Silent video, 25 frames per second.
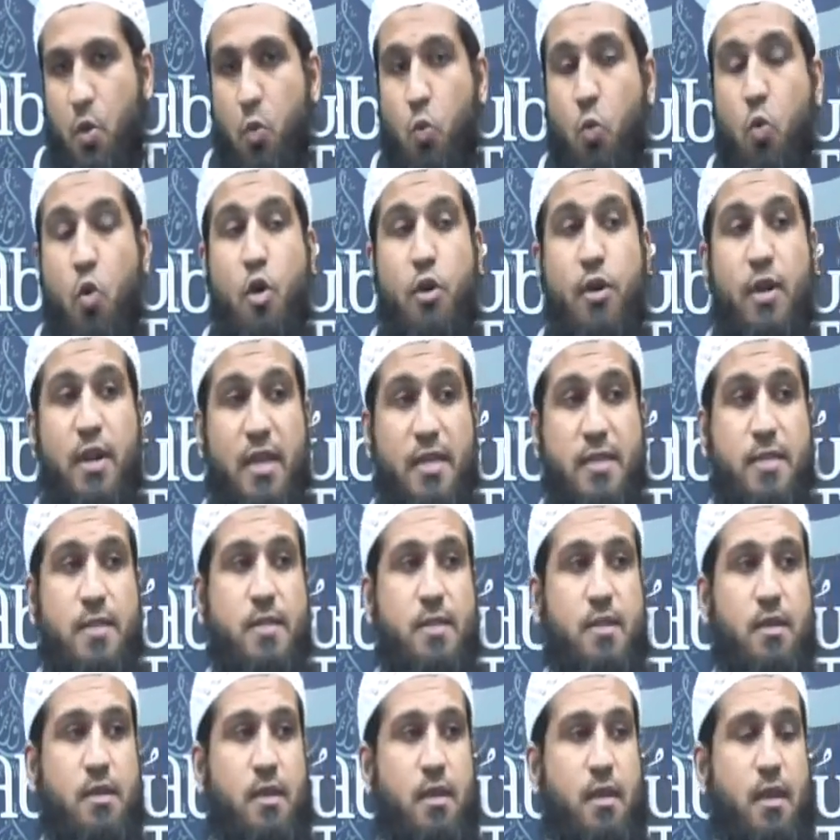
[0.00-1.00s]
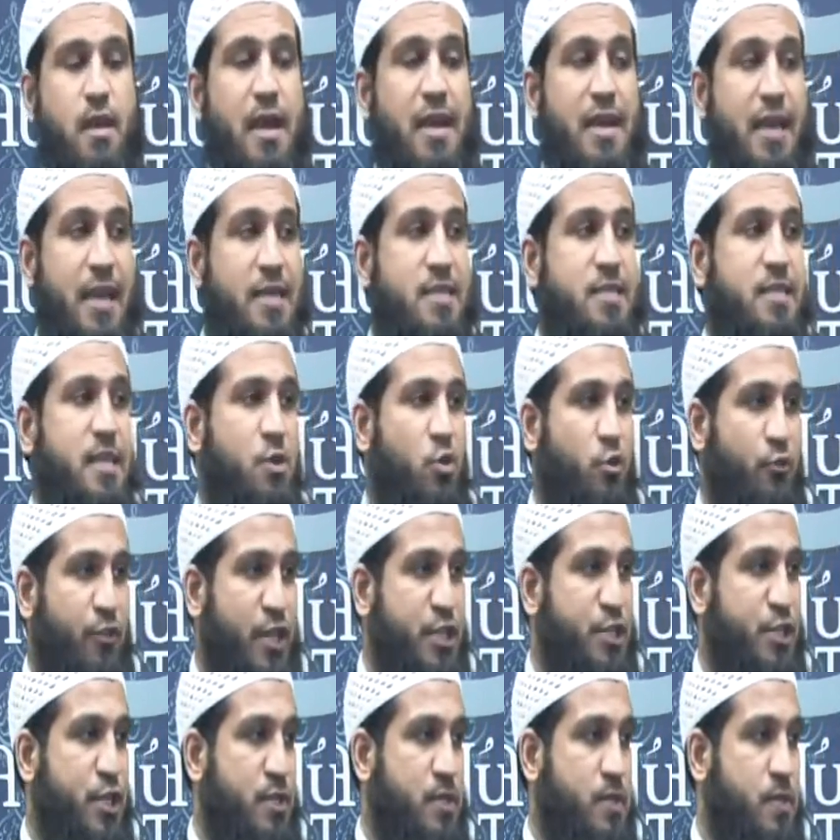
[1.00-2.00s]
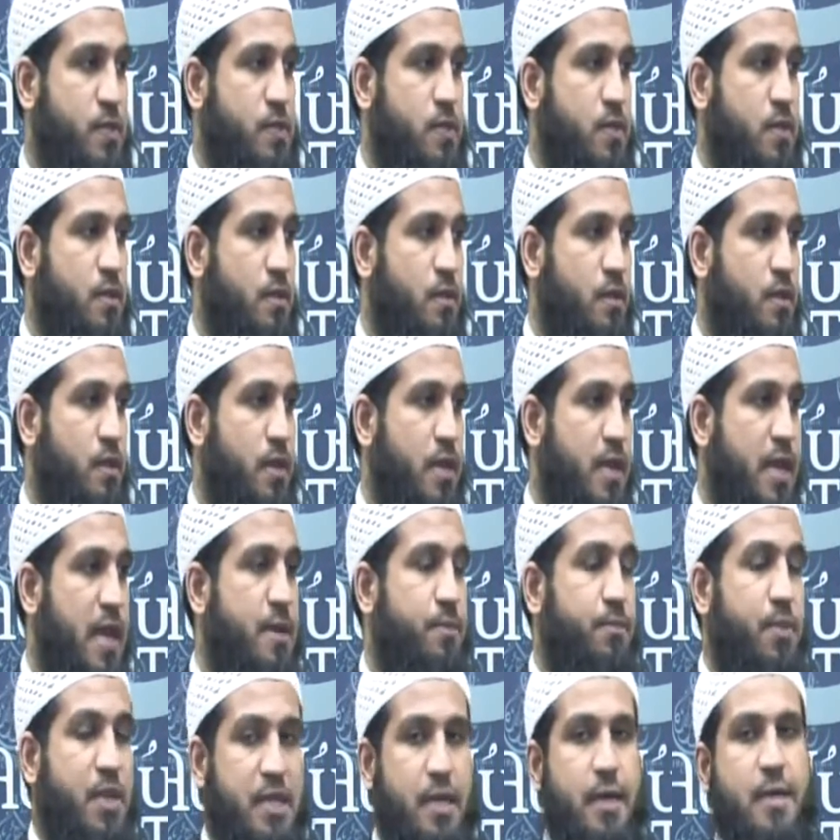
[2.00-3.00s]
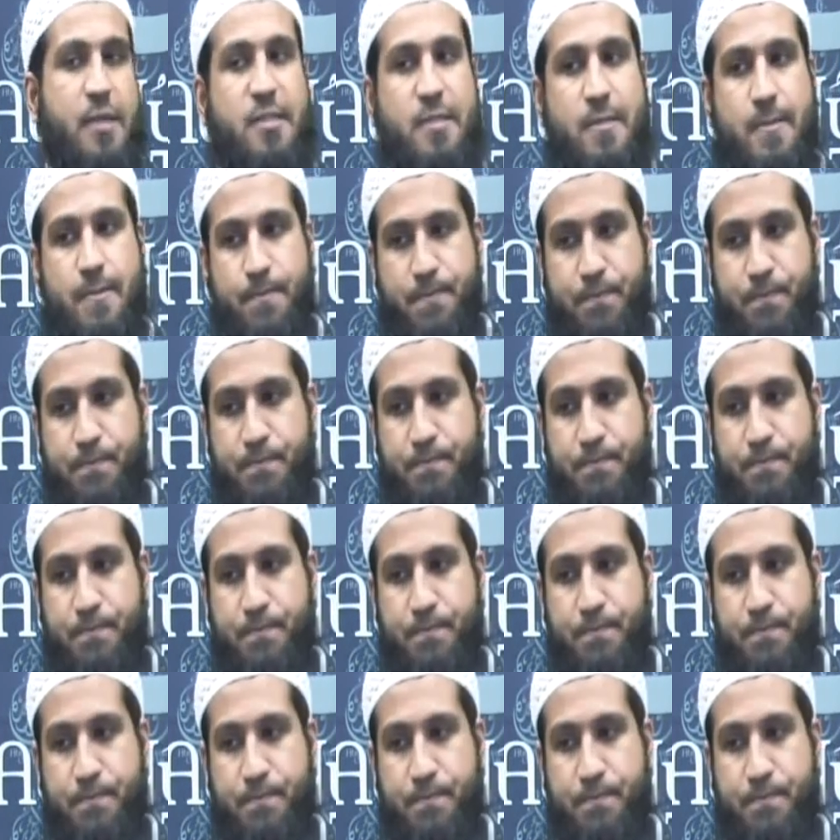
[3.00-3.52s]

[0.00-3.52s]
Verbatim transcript: warned us against innovations and bid'ahs.